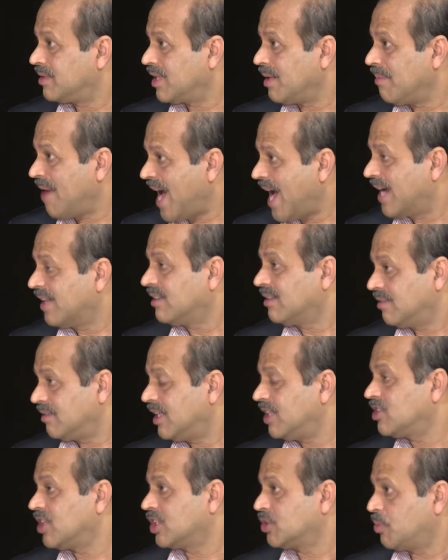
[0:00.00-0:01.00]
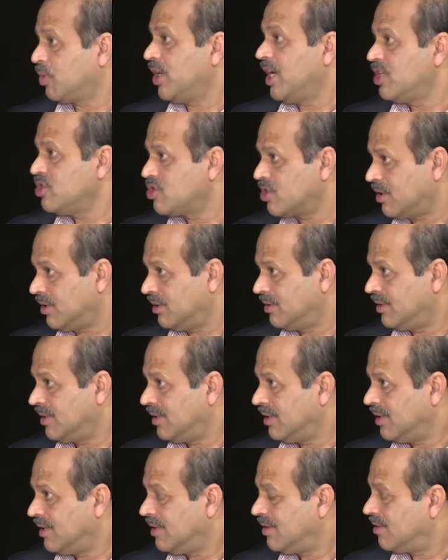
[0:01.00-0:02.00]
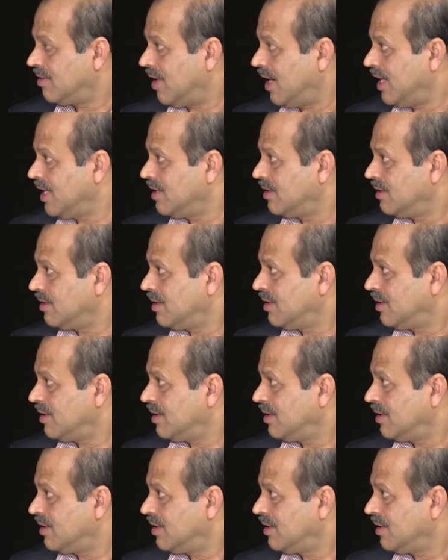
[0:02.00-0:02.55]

the math, it's exponential, mm-hmm. right?